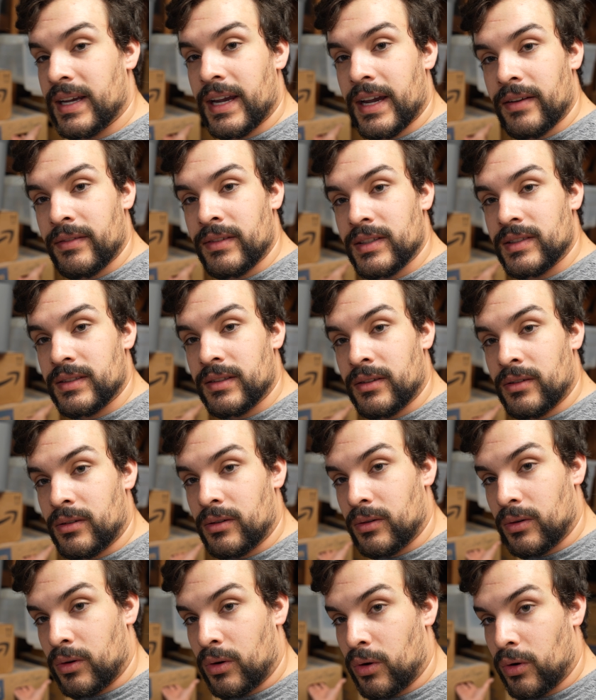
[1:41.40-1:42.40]
they have this
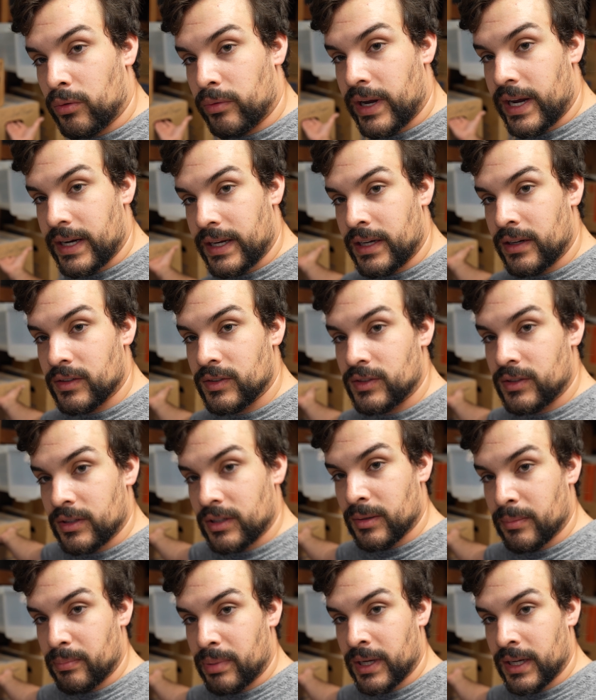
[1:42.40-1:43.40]
little hole right here so you
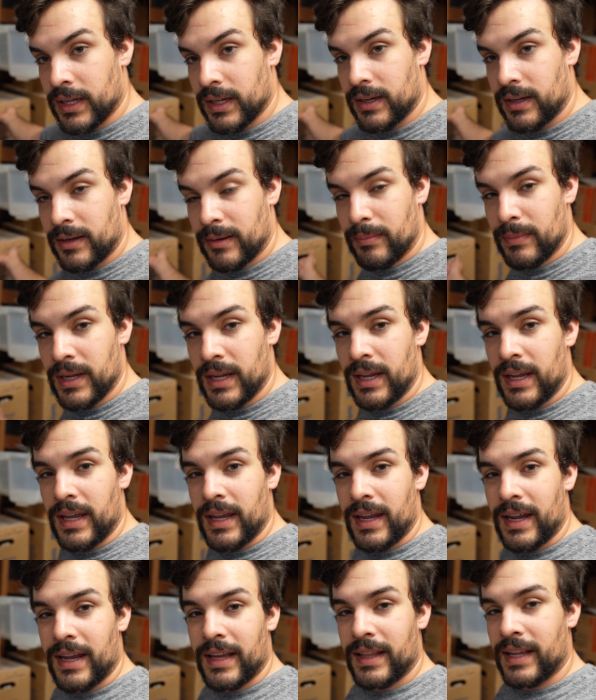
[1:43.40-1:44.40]
can pick it up,
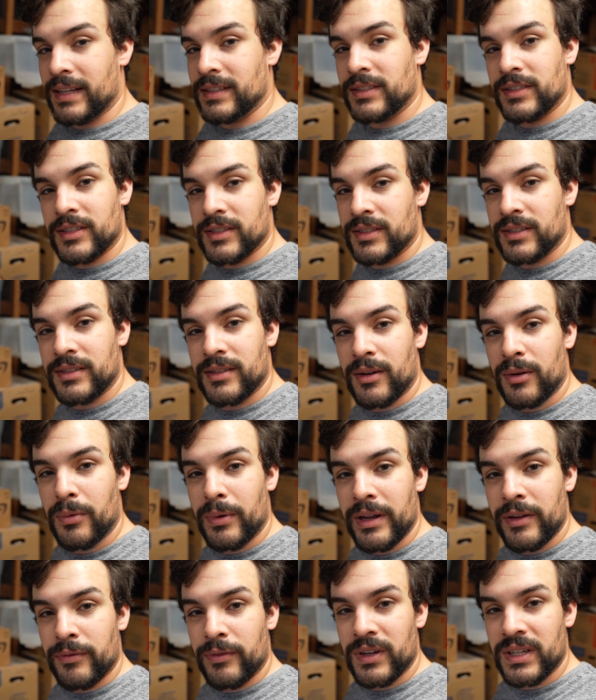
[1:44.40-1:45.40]
and that's just a
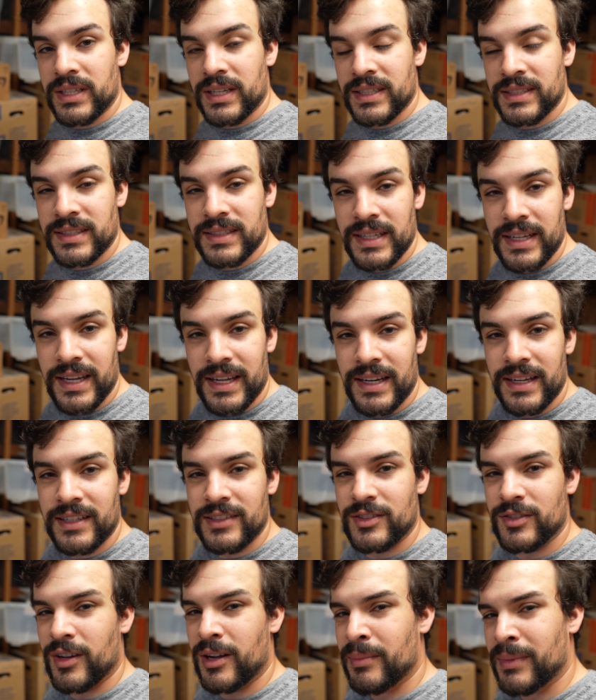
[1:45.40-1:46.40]
way for dust to get
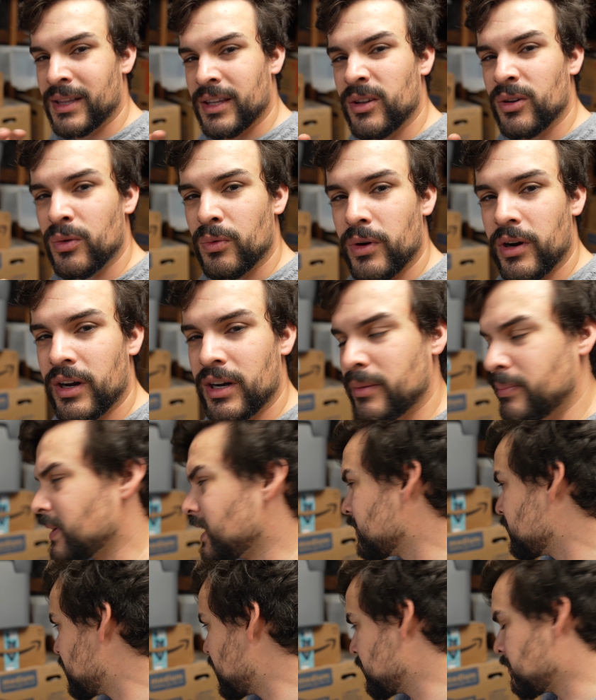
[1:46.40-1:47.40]
in. So I'm a little worried
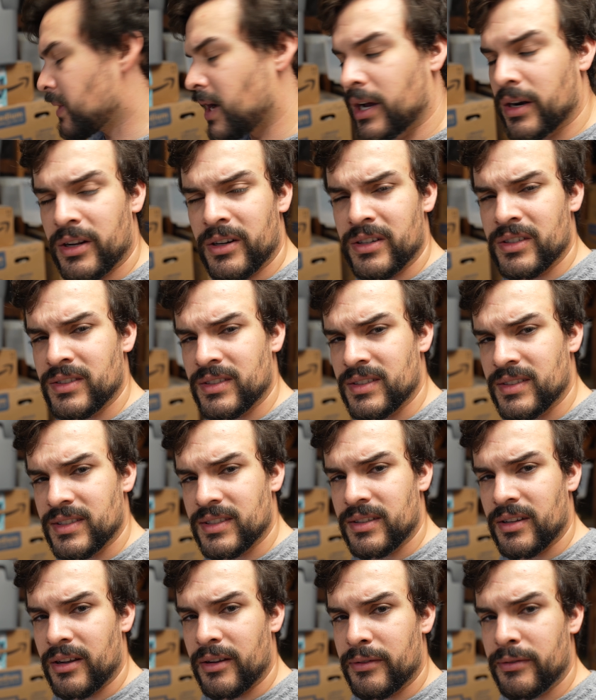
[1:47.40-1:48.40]
about my monitors and
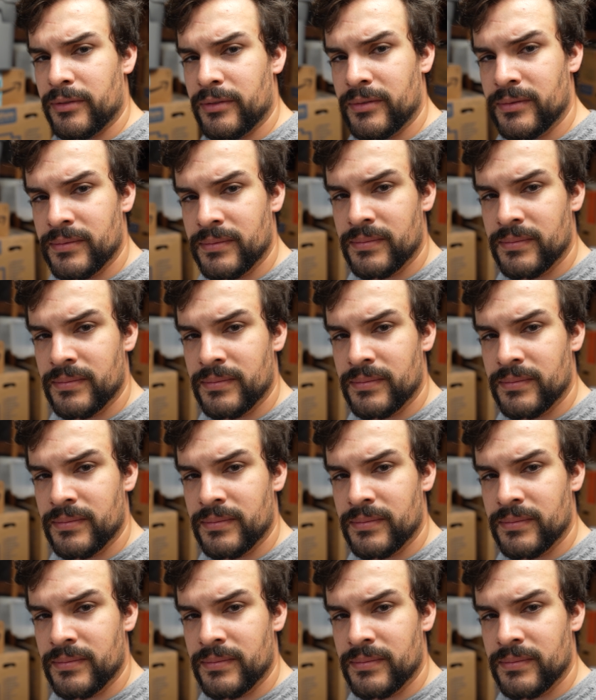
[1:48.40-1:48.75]
stuff.